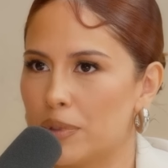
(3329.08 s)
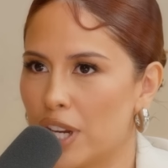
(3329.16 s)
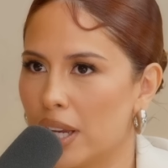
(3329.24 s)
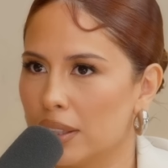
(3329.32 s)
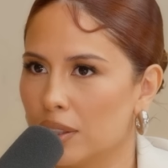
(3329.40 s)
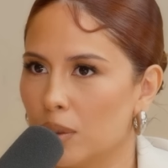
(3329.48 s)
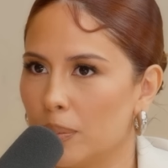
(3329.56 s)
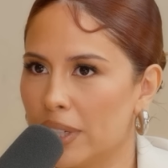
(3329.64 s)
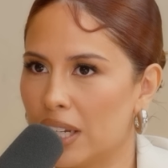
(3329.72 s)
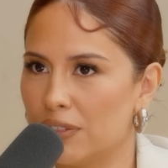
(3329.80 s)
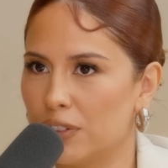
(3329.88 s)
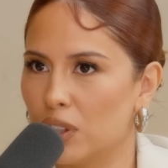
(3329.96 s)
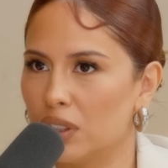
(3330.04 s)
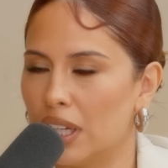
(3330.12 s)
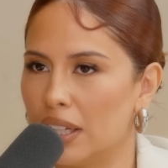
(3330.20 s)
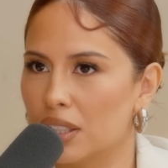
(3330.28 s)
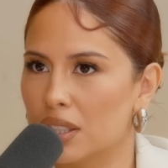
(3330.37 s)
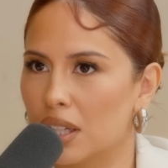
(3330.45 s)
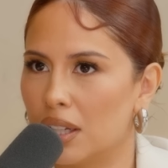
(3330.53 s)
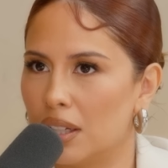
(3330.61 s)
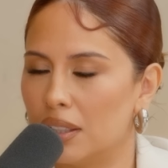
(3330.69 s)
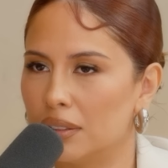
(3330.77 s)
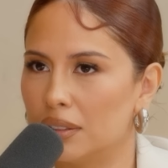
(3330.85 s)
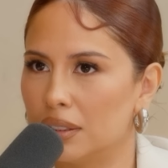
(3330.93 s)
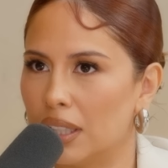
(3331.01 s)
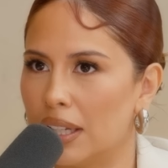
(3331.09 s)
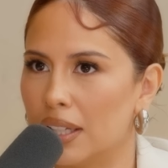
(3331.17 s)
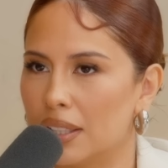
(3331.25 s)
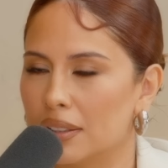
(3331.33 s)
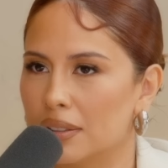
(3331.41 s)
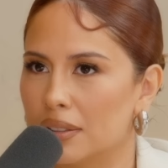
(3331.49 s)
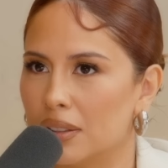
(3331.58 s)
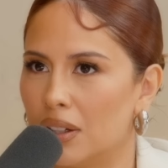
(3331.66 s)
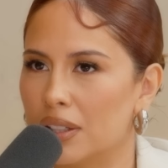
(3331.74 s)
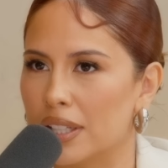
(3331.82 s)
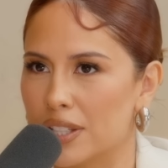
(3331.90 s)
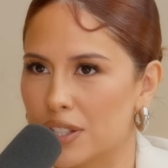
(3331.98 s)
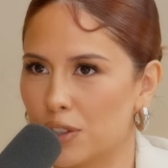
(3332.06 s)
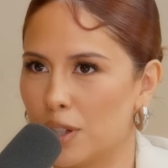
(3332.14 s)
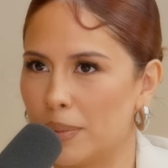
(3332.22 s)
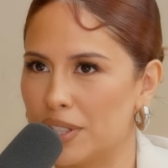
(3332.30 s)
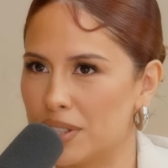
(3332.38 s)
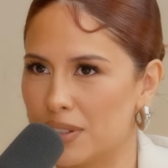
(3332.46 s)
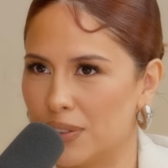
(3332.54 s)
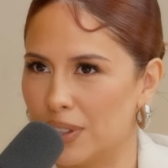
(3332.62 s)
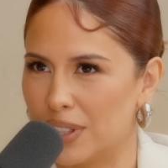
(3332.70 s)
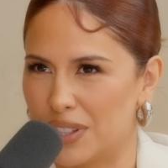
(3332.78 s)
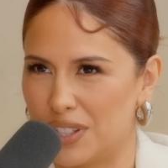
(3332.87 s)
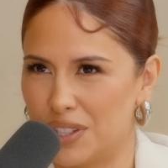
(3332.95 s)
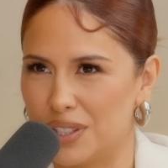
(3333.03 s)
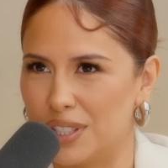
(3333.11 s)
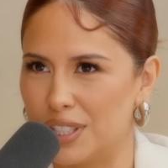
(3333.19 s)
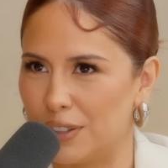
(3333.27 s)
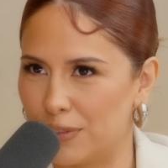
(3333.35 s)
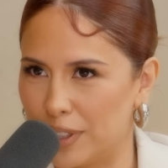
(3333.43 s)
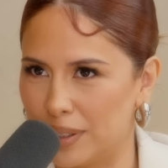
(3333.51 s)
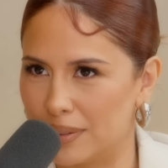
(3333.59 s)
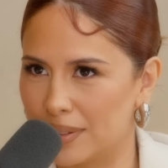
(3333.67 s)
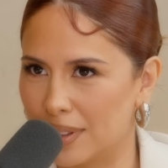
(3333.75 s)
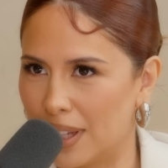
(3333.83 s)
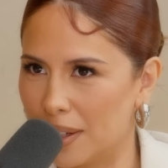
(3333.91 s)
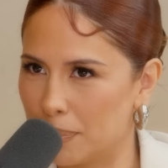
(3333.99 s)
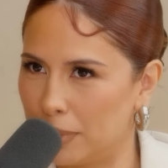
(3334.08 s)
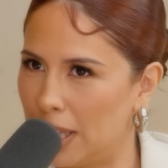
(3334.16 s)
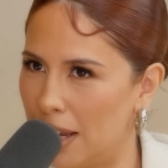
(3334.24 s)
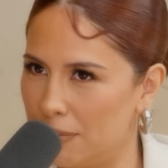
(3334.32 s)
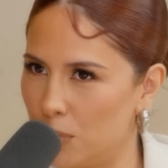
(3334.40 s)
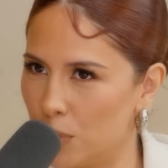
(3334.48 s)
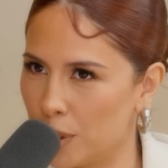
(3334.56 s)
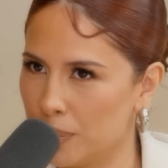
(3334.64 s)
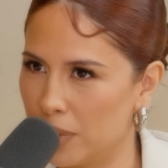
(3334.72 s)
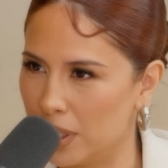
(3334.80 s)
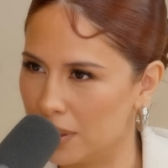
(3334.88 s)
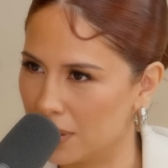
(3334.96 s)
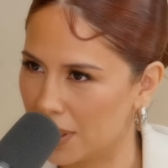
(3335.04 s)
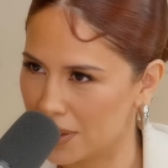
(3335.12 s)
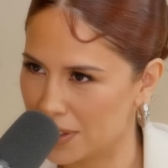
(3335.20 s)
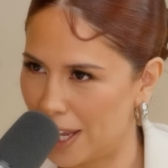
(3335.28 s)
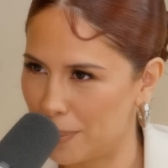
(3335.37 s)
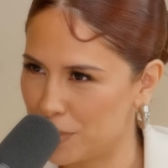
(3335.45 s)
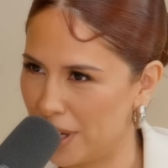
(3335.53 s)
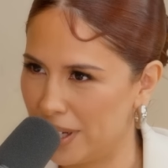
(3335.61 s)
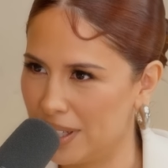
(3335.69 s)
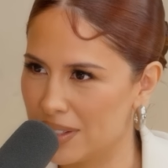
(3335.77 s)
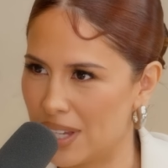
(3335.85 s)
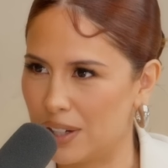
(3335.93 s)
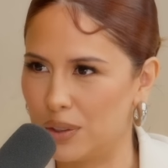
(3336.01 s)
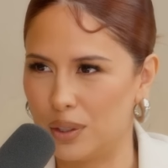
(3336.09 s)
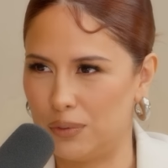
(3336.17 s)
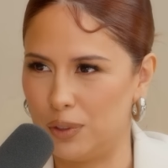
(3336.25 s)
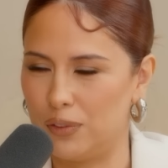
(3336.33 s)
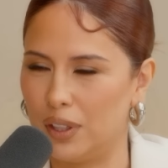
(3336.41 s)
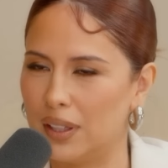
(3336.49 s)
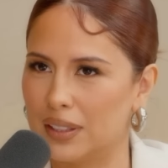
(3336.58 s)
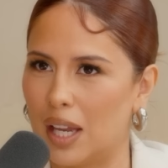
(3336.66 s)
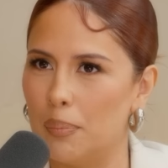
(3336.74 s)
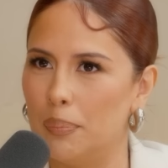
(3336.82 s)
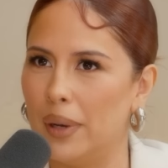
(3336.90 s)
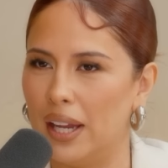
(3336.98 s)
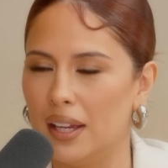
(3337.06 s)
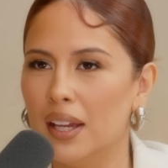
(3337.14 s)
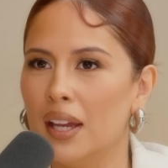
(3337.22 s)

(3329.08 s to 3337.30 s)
Snapchat a little bit. I feel like on Instagram, I just feel like it's such a different like platform than like Snapchat is. I don't know if you feel like that. But